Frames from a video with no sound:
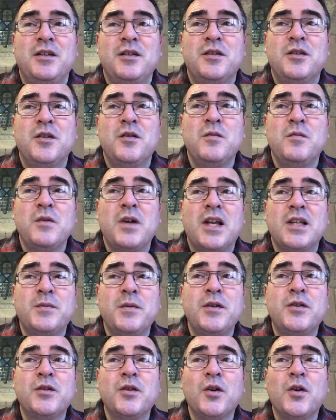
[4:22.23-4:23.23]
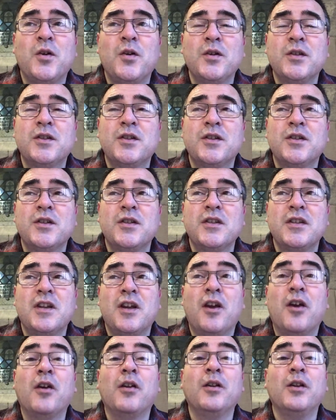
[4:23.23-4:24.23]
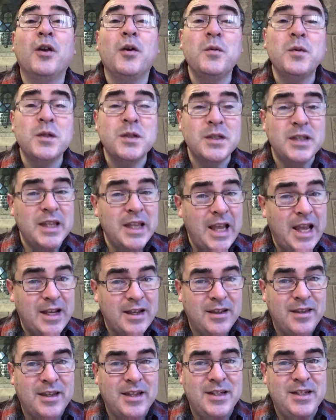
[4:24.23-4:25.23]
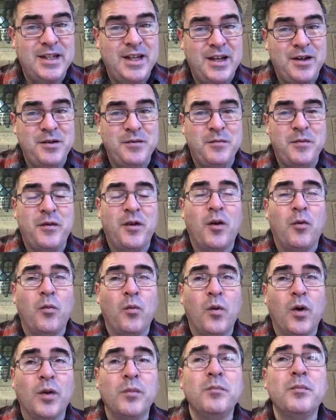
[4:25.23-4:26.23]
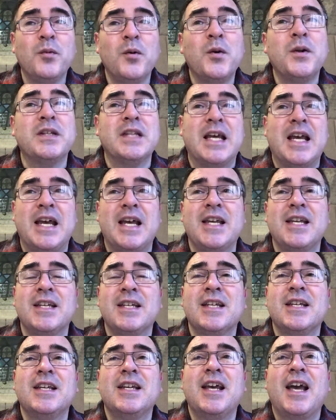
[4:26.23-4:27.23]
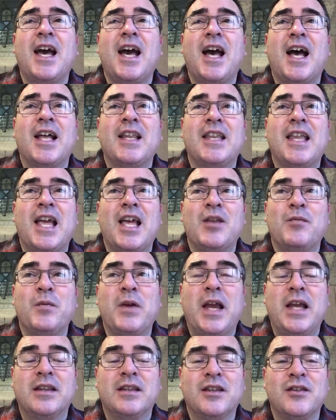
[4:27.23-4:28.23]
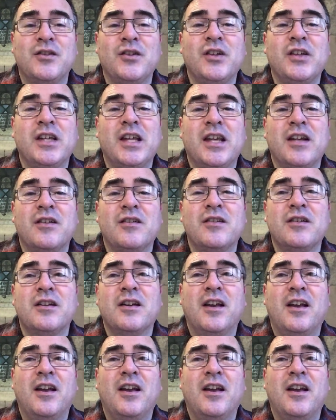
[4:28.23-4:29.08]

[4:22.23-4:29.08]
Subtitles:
So as we draw it close to the end of this year, we've got one more day and then we hit the new year.